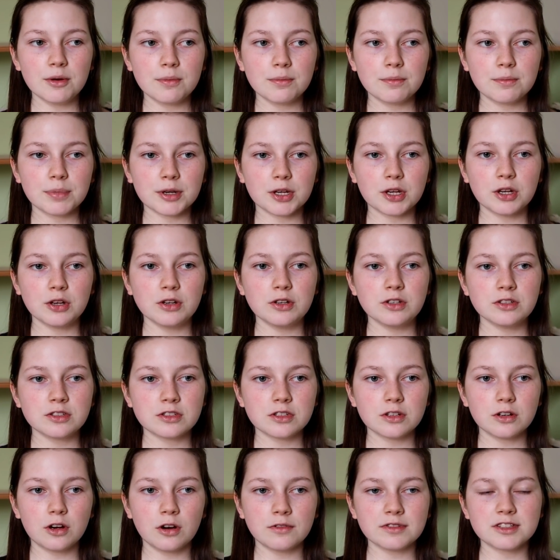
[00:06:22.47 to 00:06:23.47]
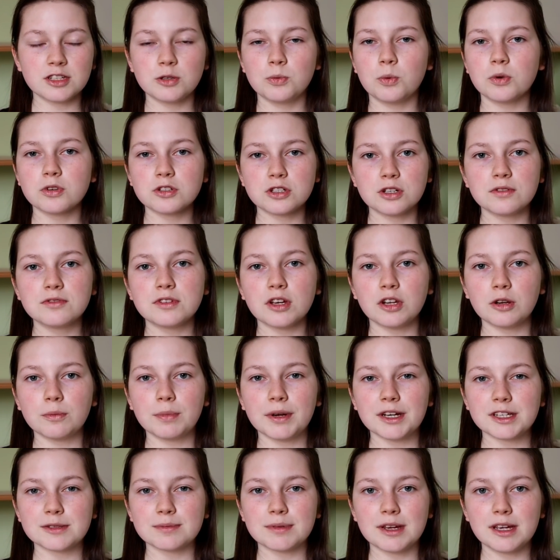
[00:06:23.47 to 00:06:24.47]
because obviously once you've done a
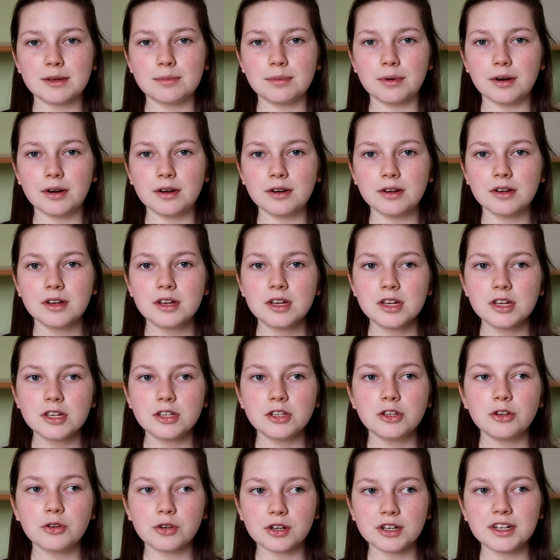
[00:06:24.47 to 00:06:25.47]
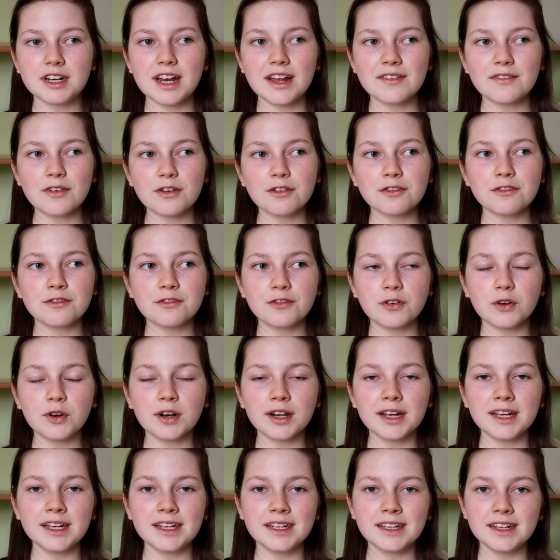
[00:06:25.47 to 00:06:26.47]
past paper, you can never
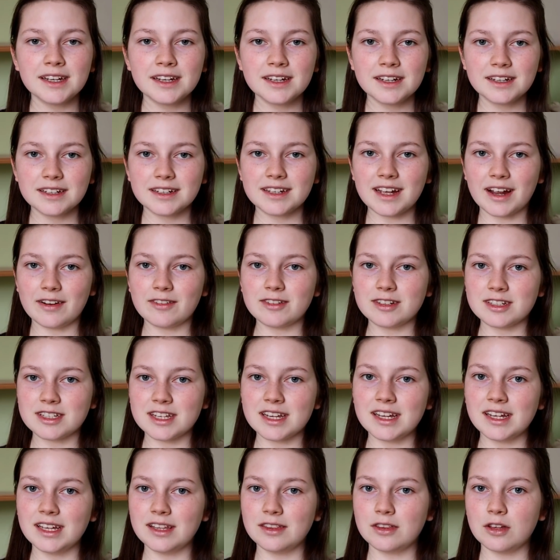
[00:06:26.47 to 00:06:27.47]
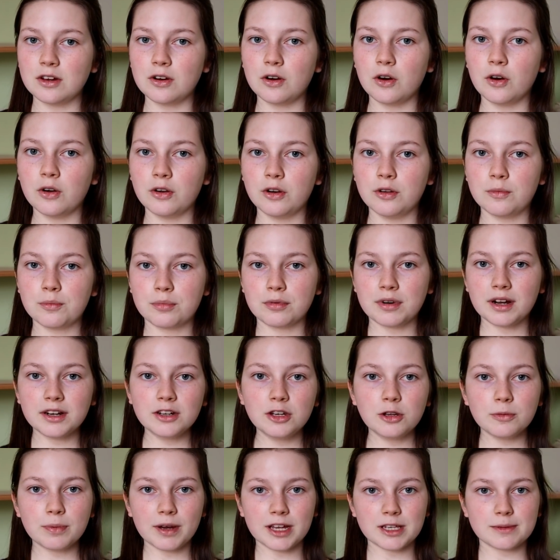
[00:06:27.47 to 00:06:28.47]
fully guarantee that on a brand
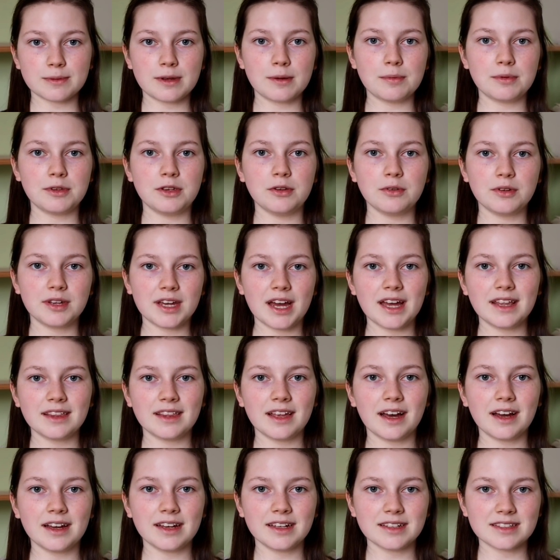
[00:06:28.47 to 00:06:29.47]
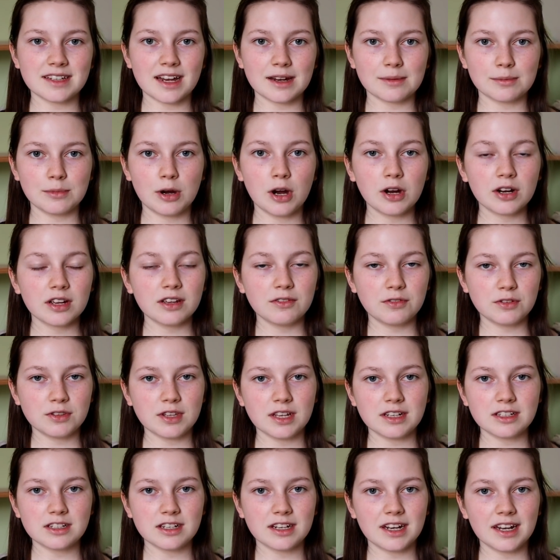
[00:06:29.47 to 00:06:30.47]
new past paper you get that exact mark if you
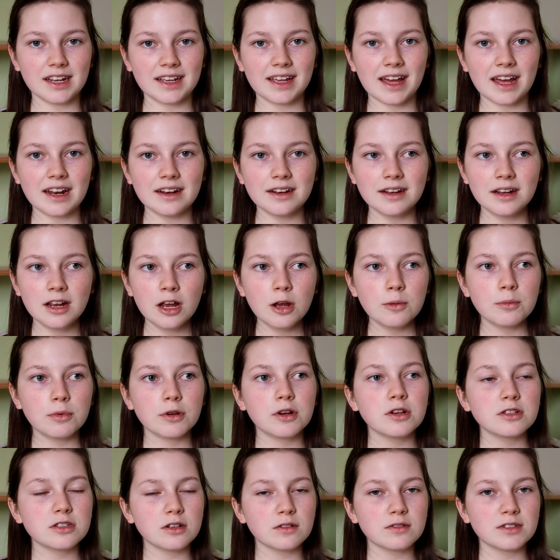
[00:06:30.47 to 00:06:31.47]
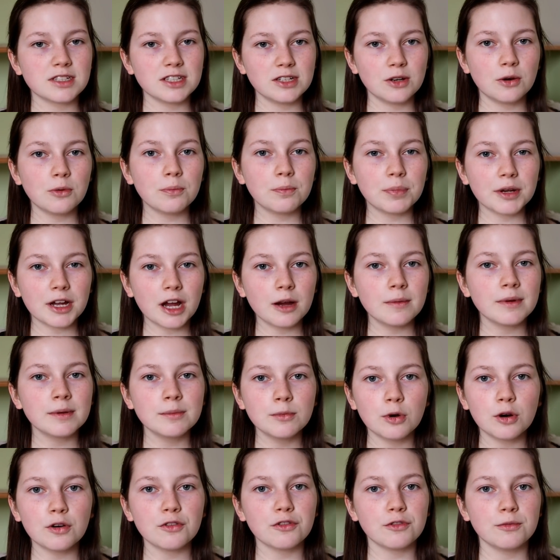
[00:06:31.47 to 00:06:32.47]
then did it again, because obviously you're becoming
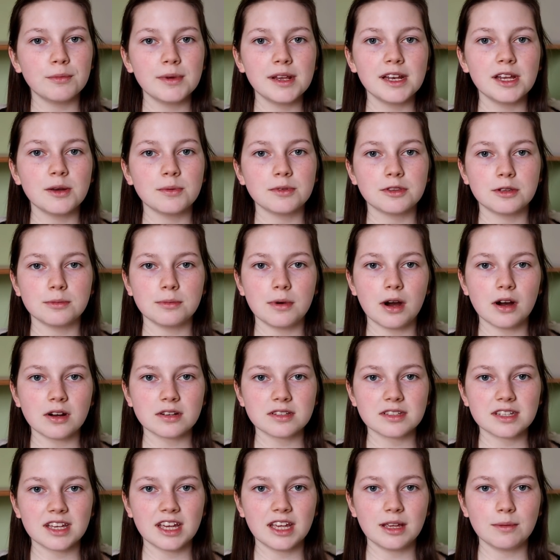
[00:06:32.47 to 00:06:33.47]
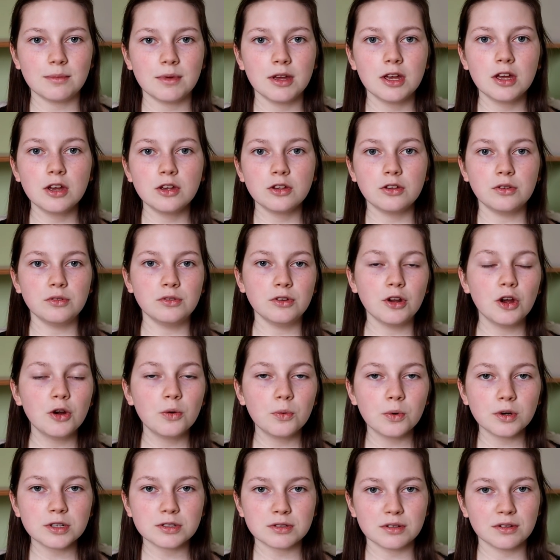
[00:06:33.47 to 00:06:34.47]
more familiar with the mark scheme, you know
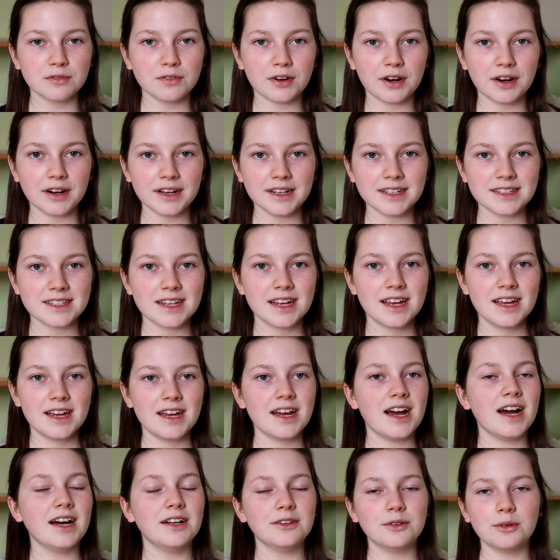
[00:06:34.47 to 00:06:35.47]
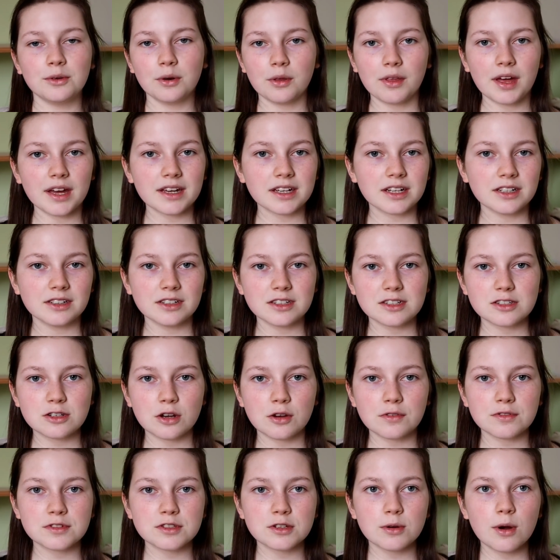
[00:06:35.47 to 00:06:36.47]
what to revise and all that kind of
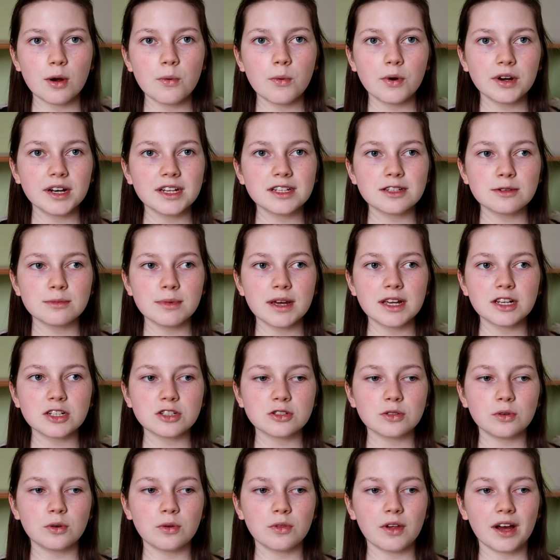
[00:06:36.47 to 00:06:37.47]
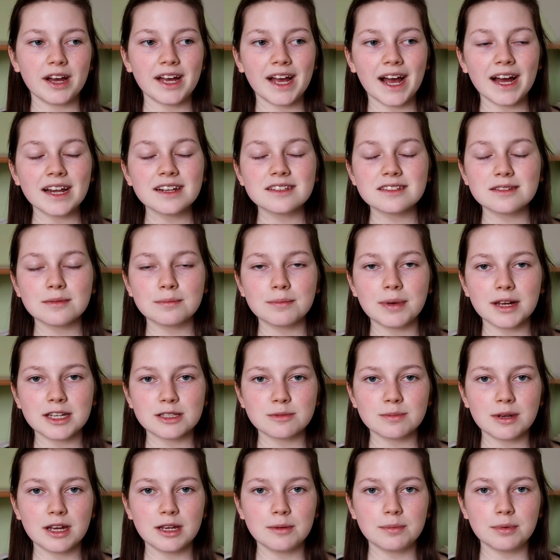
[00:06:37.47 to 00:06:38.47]
stuff. So I wanted to make sure that I had some
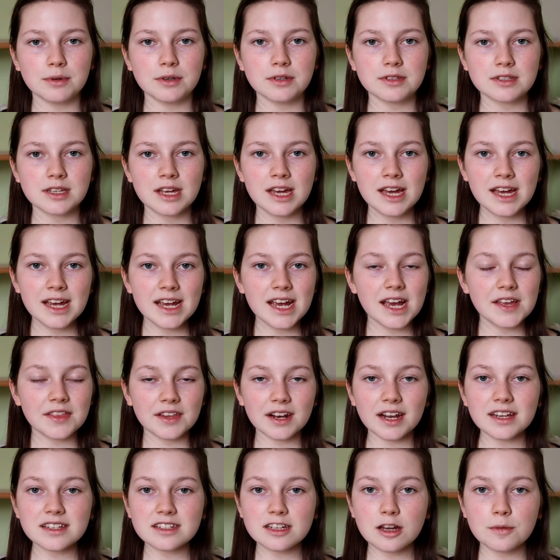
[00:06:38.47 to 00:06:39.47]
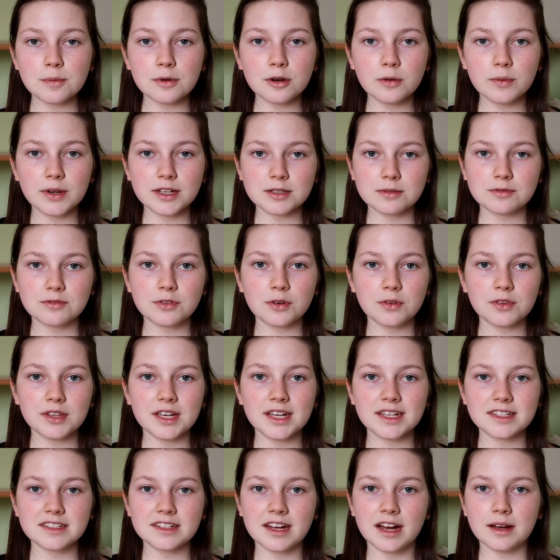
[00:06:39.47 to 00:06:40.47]
past papers in the last couple of weeks before the
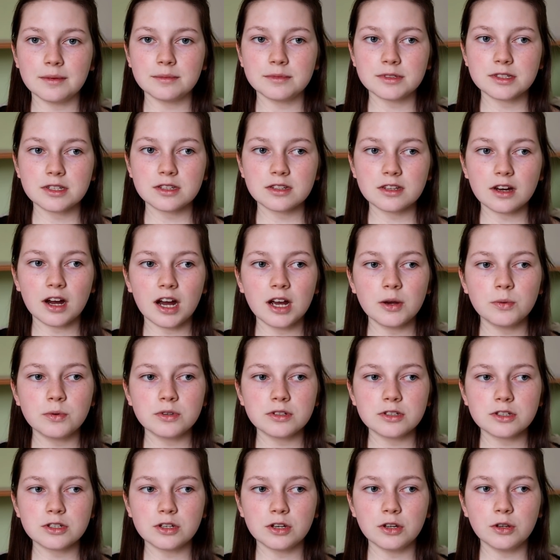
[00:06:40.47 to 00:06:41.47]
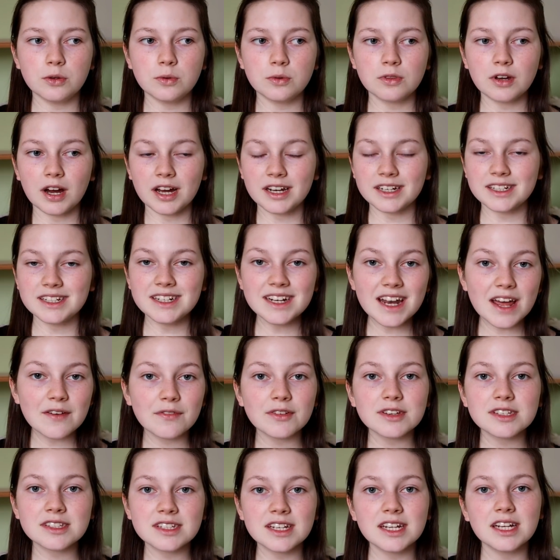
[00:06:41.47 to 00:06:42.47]
exams that I would do that I'd
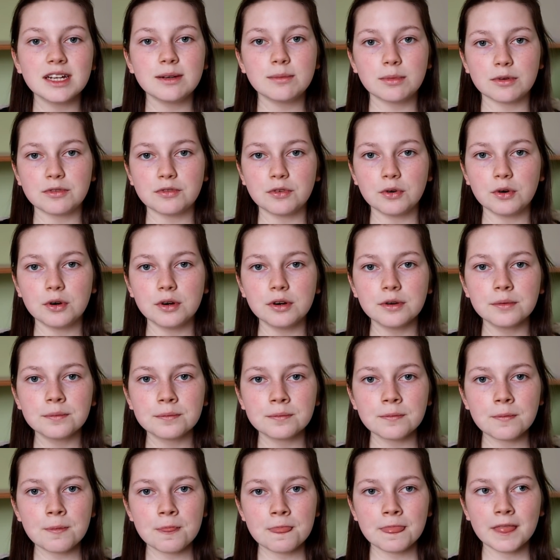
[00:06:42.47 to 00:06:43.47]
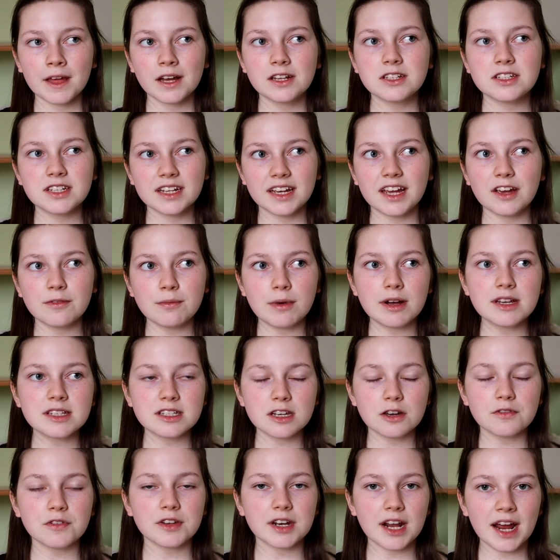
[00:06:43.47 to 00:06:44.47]
never seen before, to give
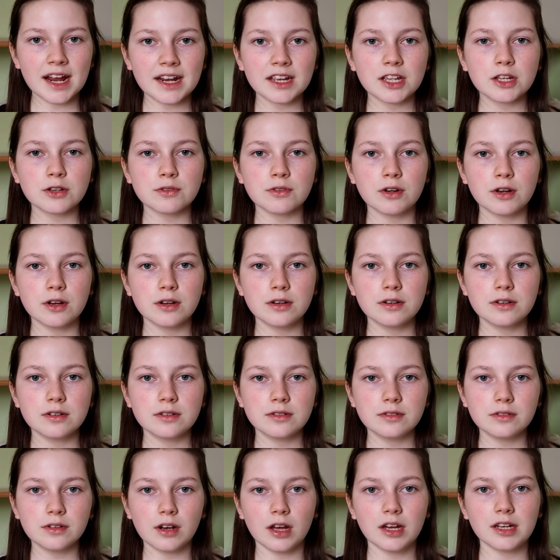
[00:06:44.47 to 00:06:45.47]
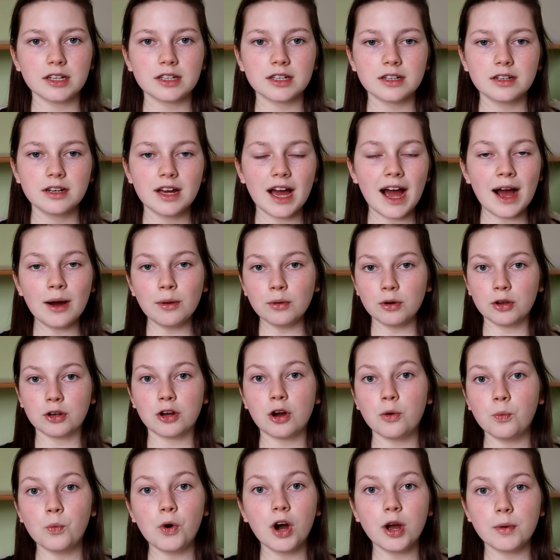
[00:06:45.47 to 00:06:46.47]
myself an accurate like outlook
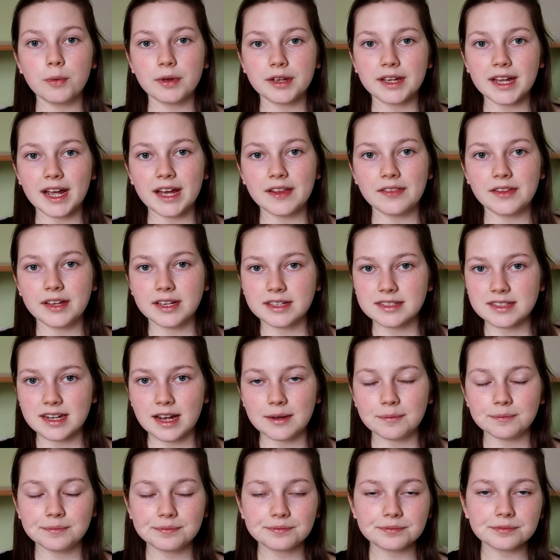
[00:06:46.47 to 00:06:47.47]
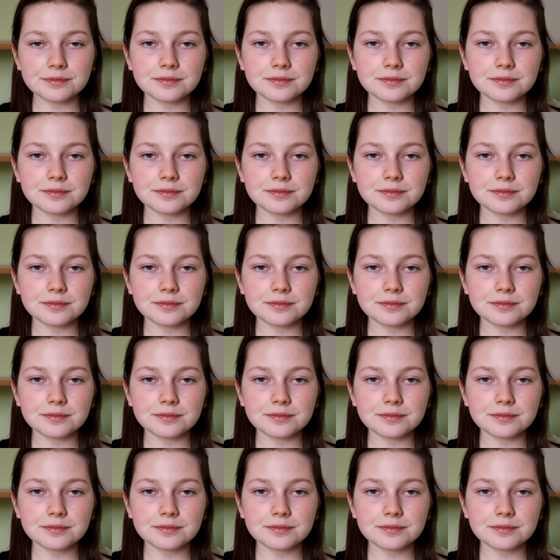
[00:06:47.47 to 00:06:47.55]
on what I would get in the exam.